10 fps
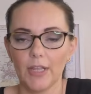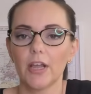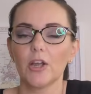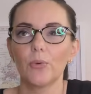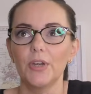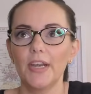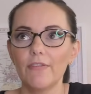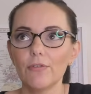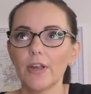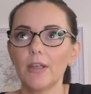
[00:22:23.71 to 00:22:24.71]
Like, I would
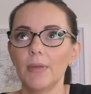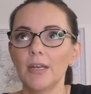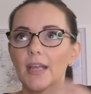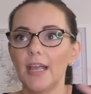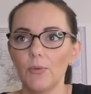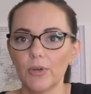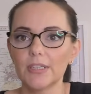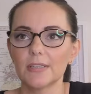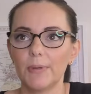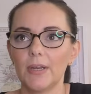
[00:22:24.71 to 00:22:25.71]
never recommend anyone to
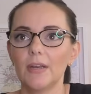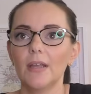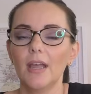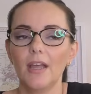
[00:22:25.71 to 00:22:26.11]
spend